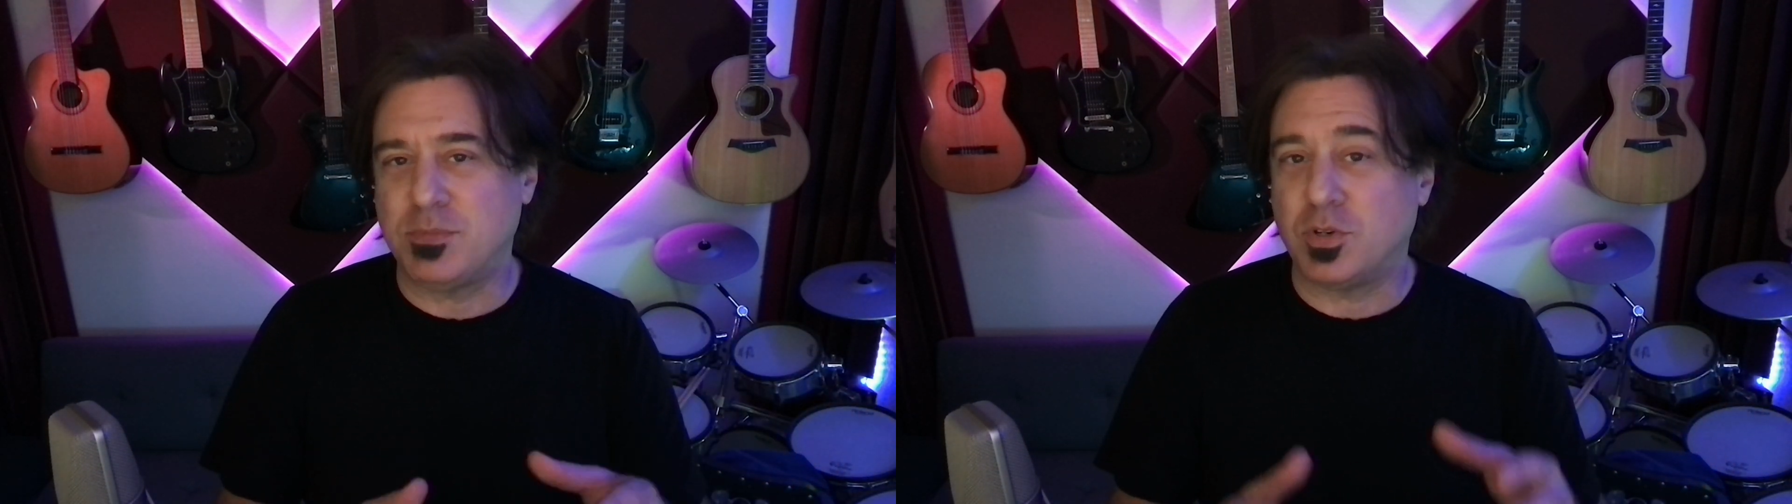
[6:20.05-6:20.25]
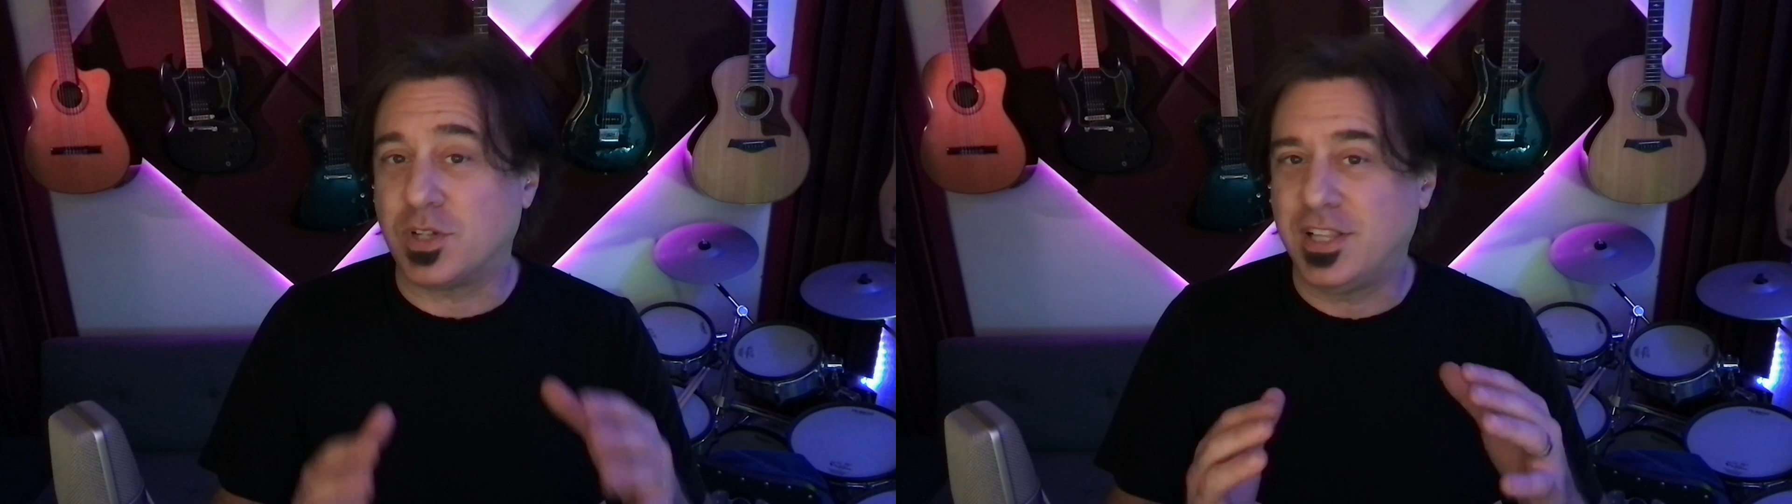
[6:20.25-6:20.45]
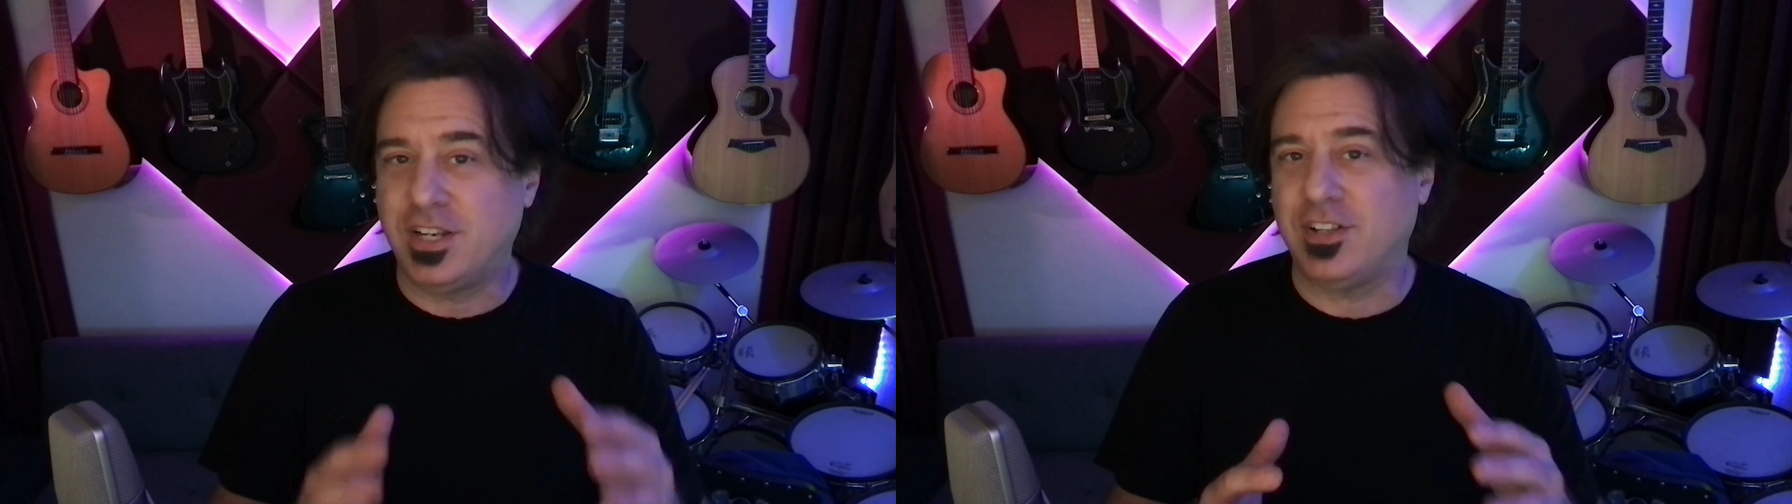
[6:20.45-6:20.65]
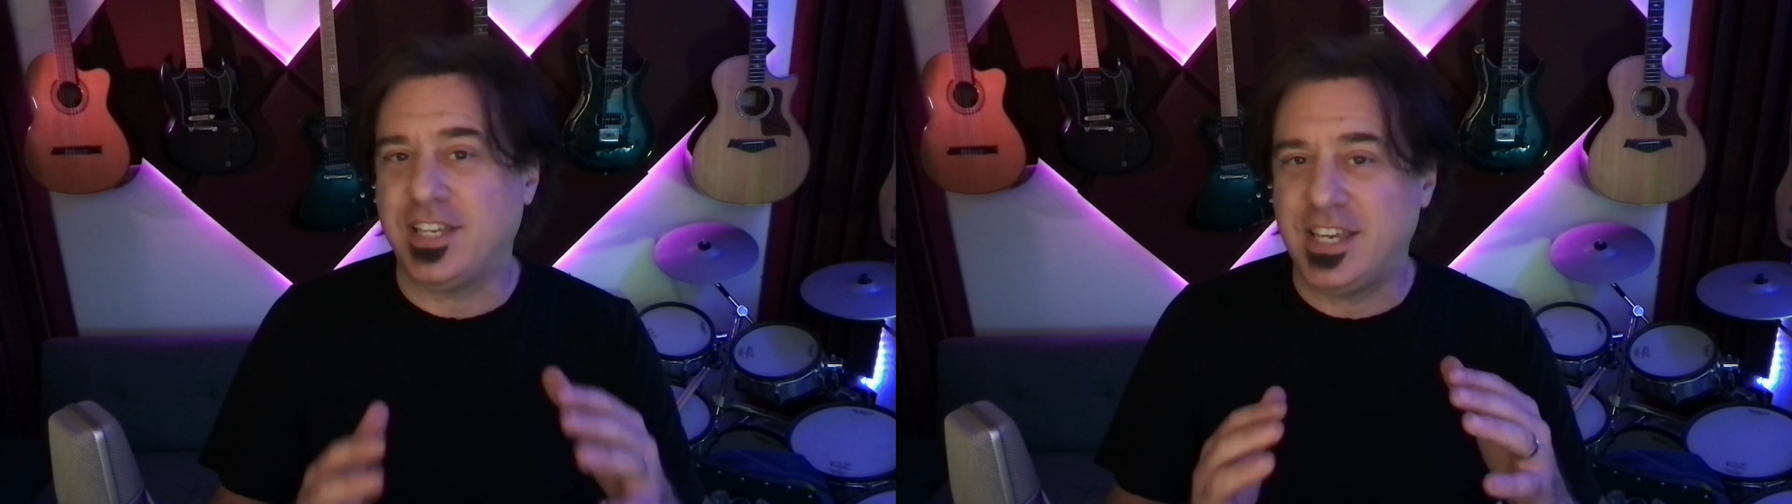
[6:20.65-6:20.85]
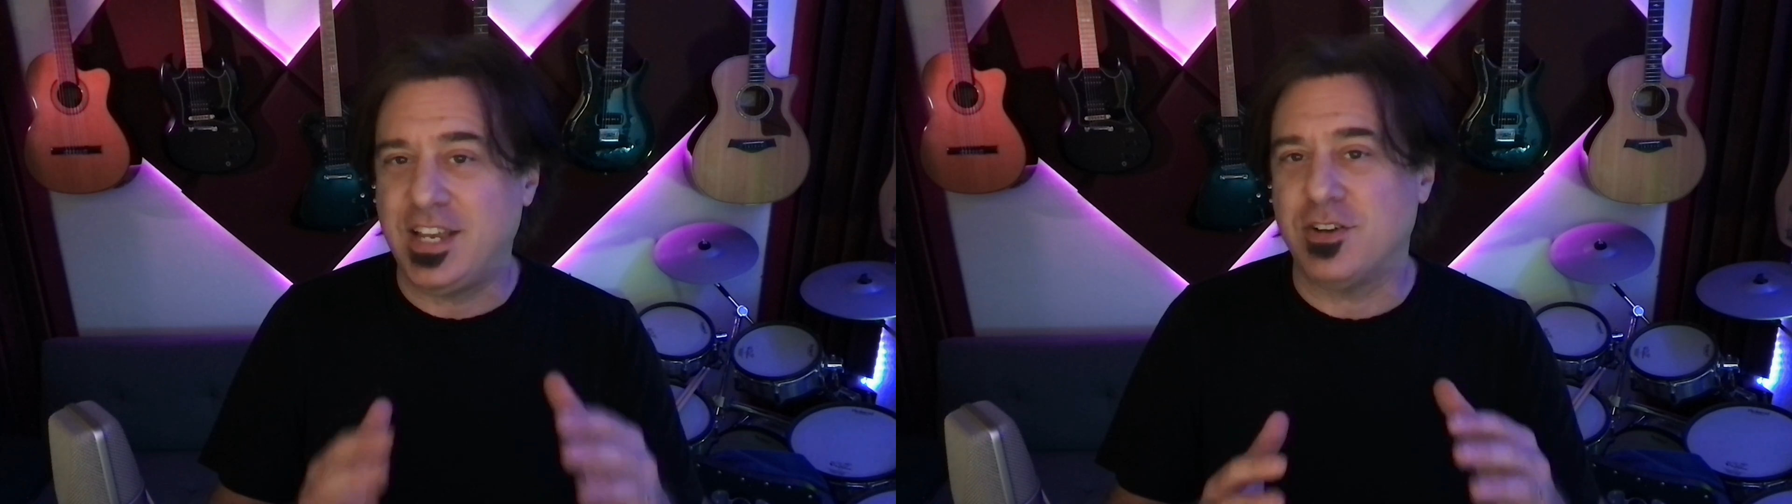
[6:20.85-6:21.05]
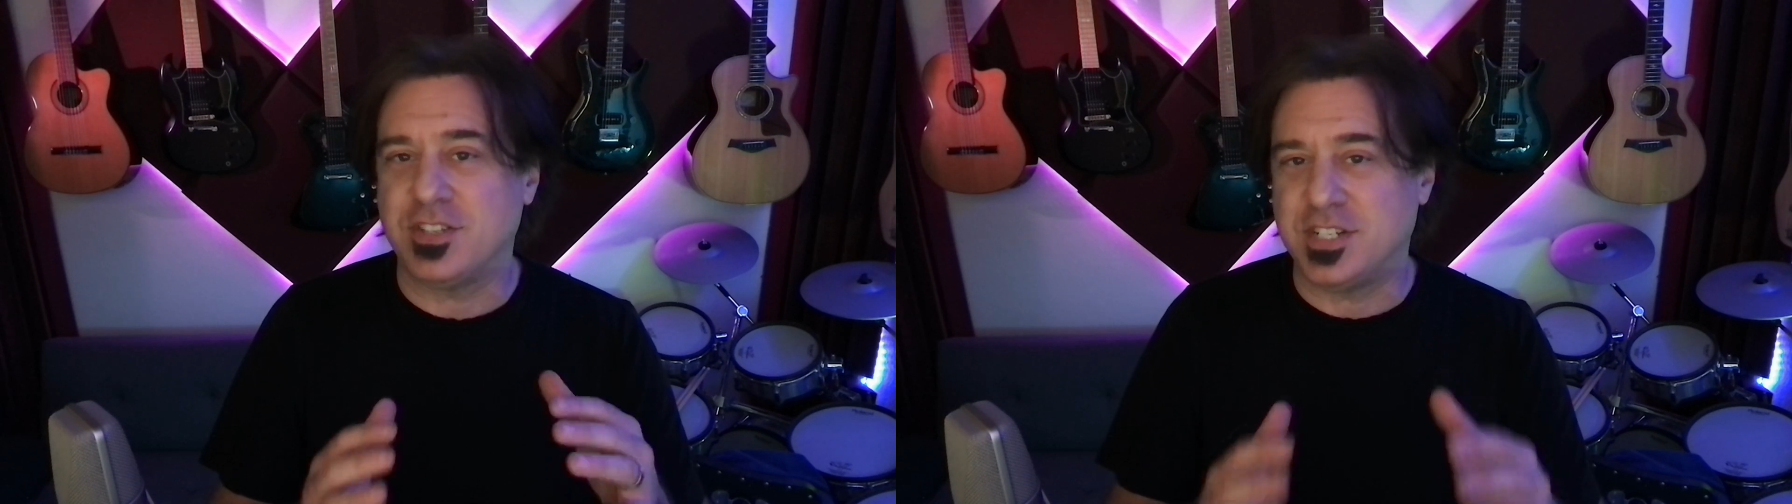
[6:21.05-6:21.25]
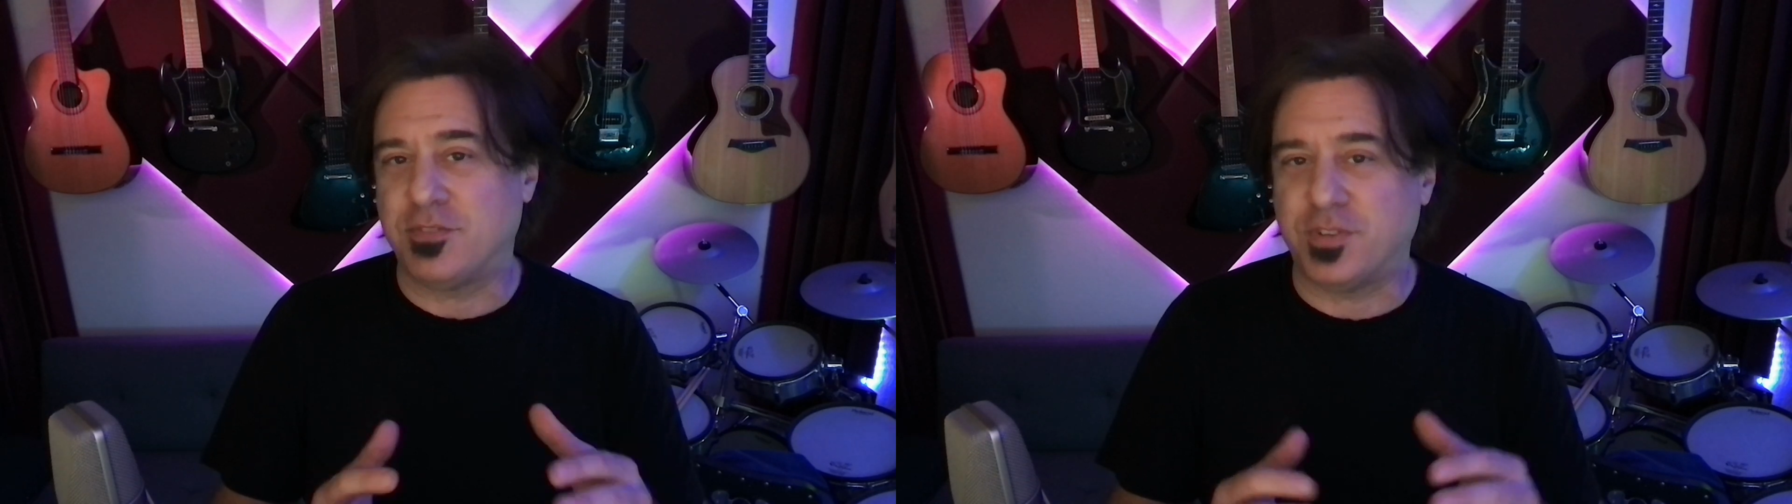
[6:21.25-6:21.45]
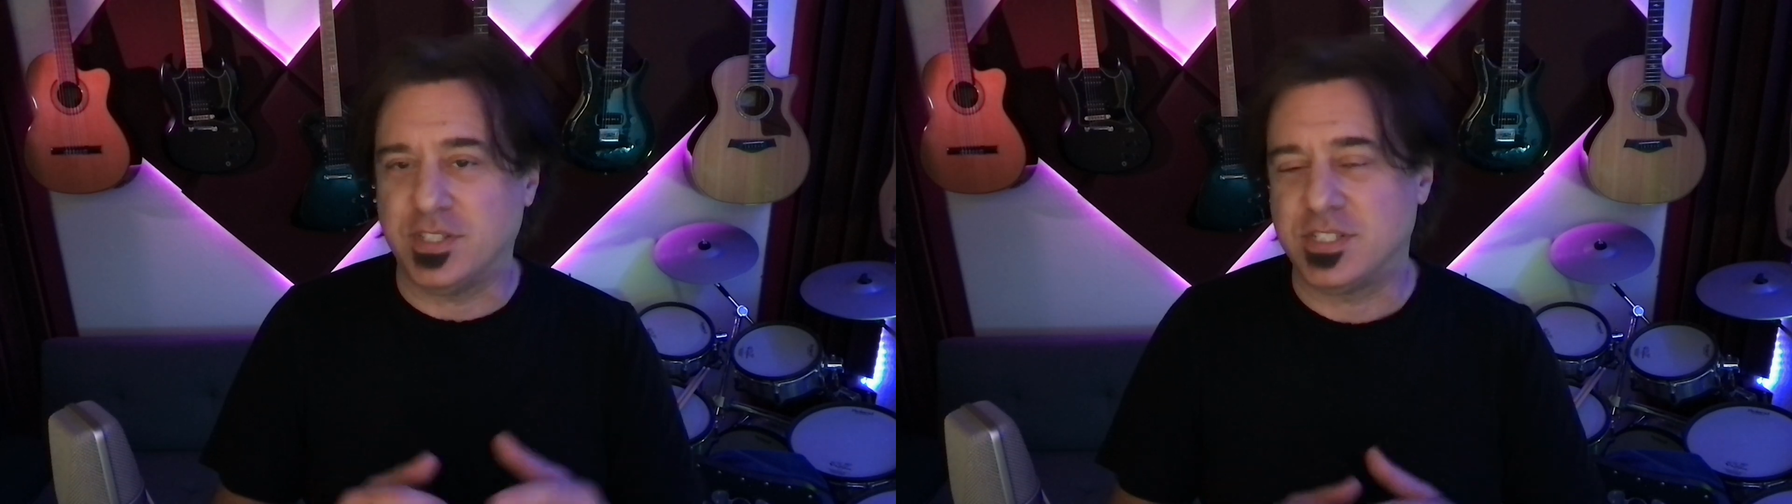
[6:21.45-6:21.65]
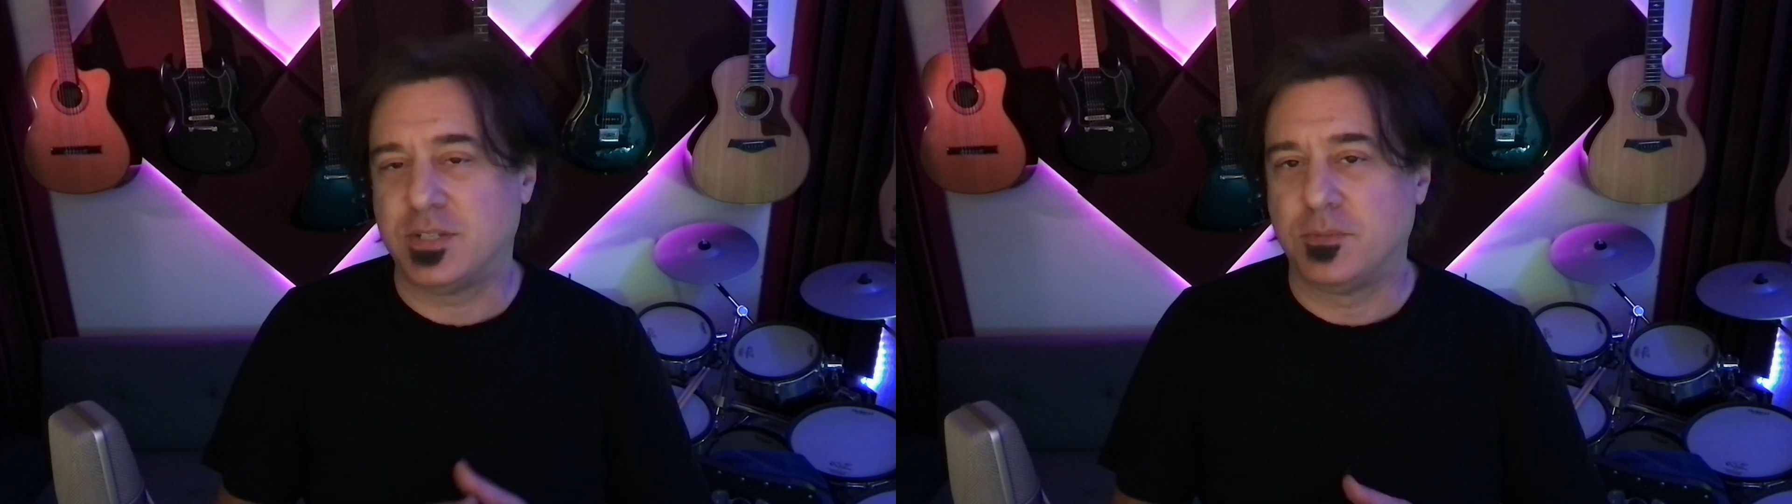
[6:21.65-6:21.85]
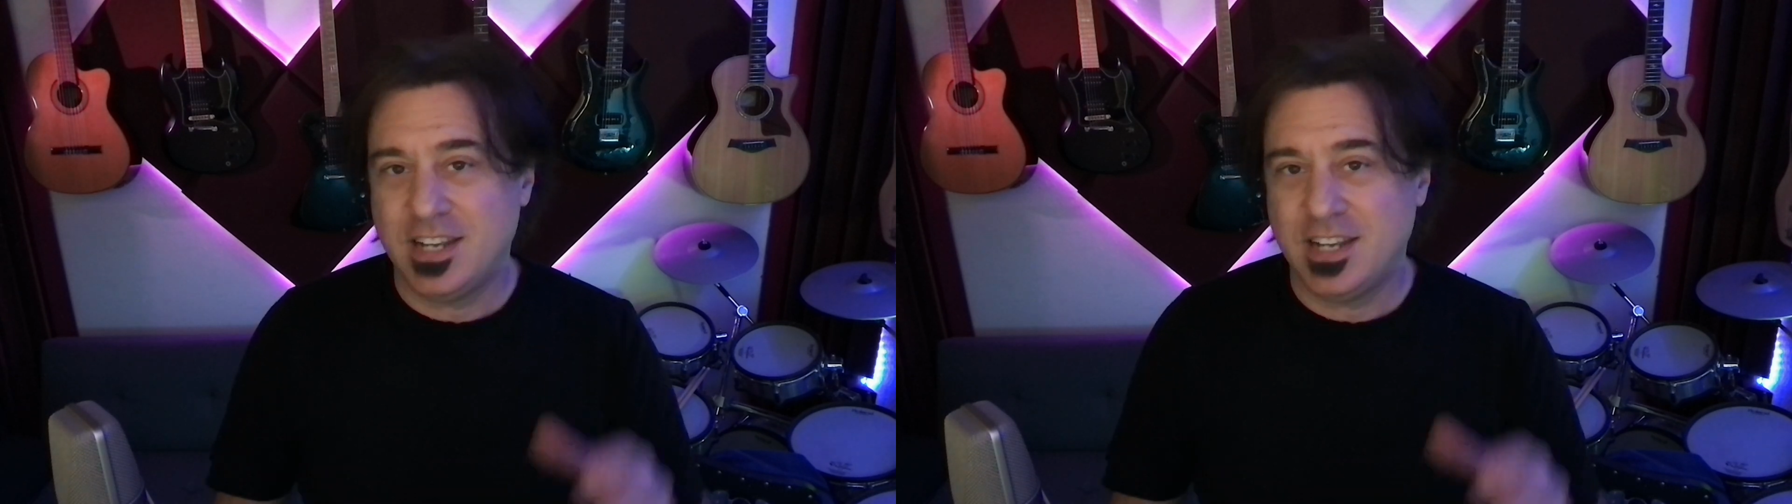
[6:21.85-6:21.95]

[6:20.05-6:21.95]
you'll clearly hear the difference.